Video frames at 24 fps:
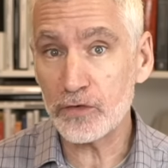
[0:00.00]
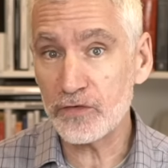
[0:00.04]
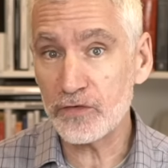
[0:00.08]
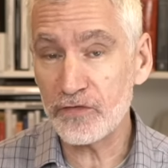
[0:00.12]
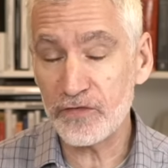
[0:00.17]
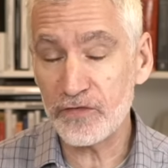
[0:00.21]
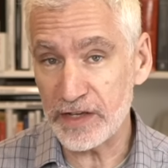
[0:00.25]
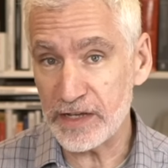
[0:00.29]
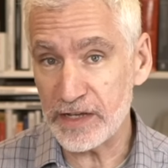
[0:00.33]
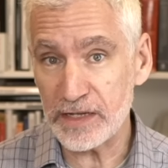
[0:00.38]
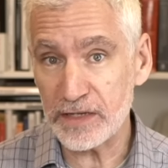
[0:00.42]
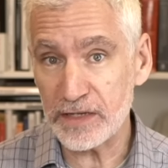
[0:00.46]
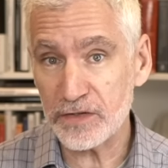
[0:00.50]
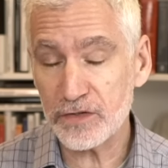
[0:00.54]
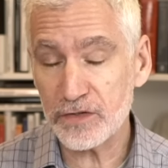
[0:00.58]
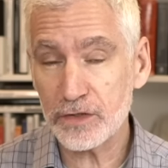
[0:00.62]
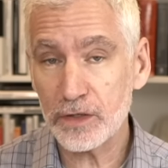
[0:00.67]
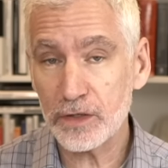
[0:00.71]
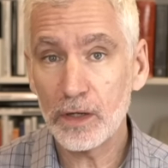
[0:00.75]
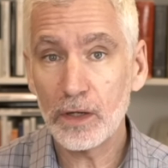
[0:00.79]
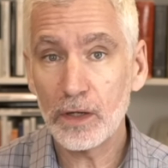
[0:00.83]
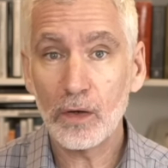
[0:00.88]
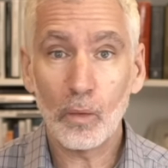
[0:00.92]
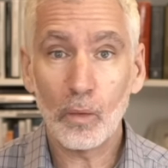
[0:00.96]
fees.
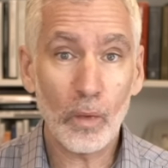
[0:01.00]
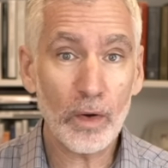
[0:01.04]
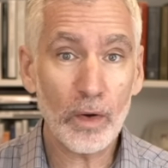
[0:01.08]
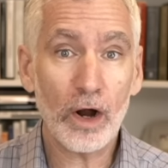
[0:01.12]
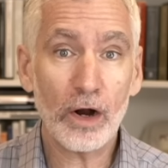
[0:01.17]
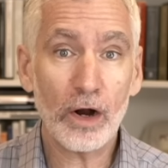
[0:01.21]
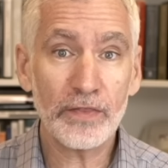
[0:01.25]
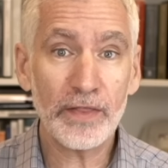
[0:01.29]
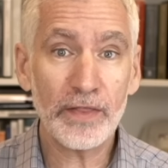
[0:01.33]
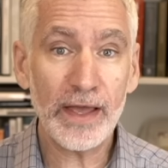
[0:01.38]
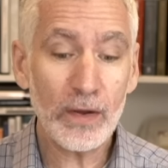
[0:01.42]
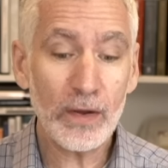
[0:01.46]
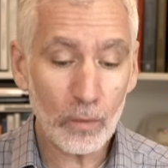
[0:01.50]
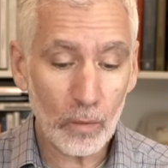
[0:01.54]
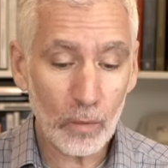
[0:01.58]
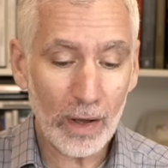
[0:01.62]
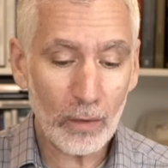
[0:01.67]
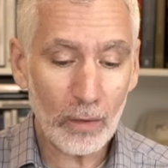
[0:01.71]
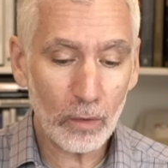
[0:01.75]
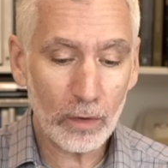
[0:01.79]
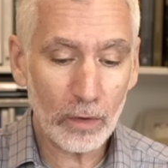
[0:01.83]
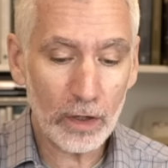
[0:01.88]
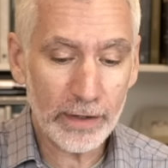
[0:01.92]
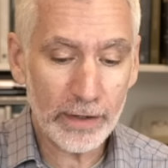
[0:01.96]
What are they? Well,
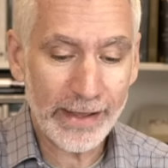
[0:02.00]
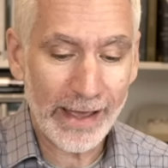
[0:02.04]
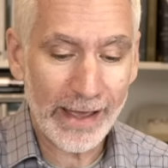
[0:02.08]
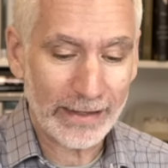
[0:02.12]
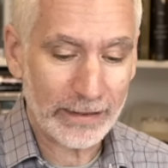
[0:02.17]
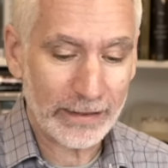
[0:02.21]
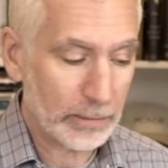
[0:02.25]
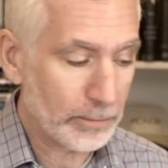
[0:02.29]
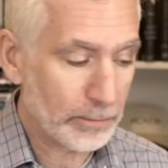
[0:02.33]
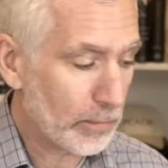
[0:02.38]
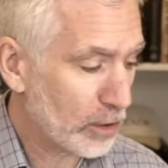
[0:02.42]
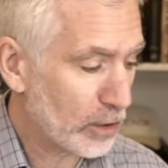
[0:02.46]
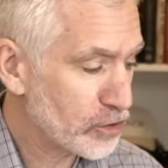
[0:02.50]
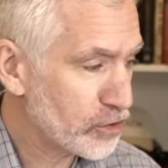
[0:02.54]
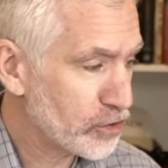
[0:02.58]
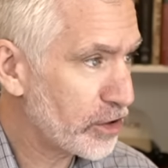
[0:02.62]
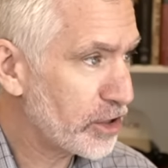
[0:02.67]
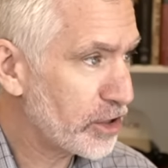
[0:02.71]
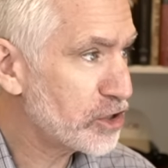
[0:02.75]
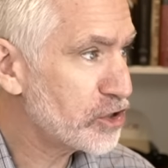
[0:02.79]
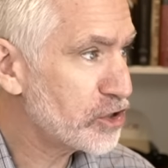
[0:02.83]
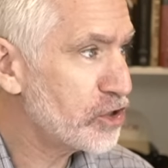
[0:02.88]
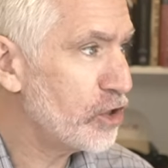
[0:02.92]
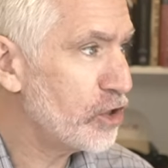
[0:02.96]
we'll look at them. I'll show
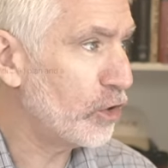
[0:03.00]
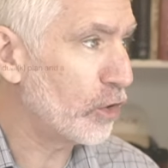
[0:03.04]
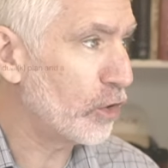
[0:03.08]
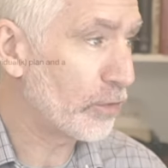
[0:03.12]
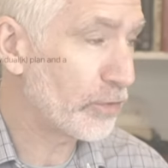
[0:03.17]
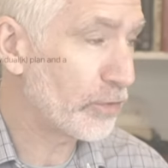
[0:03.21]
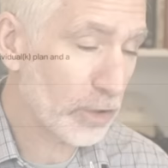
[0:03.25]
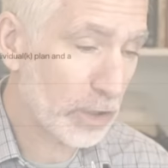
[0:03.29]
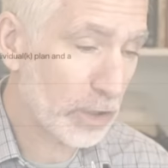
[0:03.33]
you two. And there